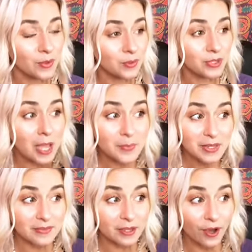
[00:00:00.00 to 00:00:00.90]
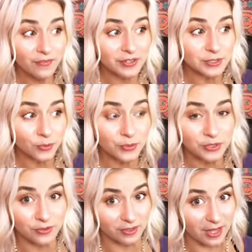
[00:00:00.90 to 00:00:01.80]
we will not be in the office when we
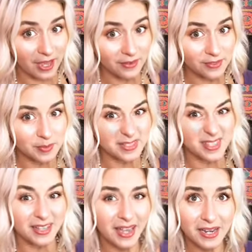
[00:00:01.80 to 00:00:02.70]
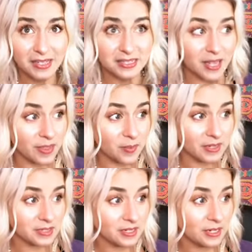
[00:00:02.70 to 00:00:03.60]
do the lives because the lighting is not the
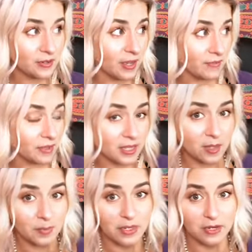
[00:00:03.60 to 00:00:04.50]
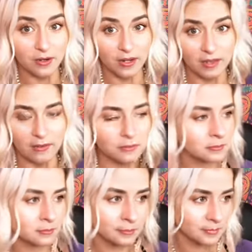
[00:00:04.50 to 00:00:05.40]
best in here. I have a lamp here. I have,
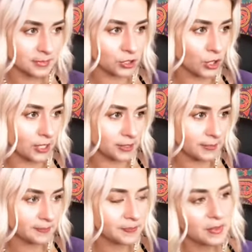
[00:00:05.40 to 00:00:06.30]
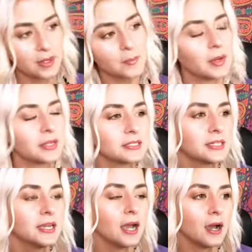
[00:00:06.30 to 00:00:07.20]
it's crazy. But
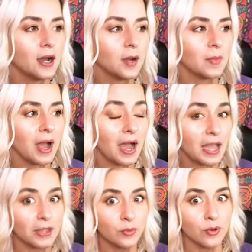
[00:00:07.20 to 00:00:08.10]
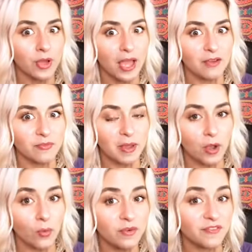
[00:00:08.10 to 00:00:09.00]
um, I will have my
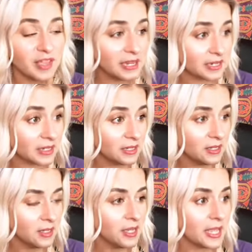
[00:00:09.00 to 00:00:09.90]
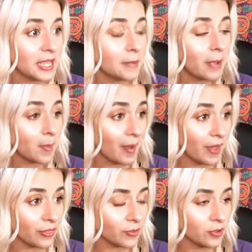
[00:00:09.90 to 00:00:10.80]
own vanity in my
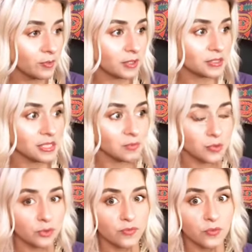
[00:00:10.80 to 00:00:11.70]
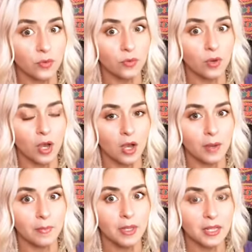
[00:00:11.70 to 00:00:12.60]
bathroom. It's a beautiful um,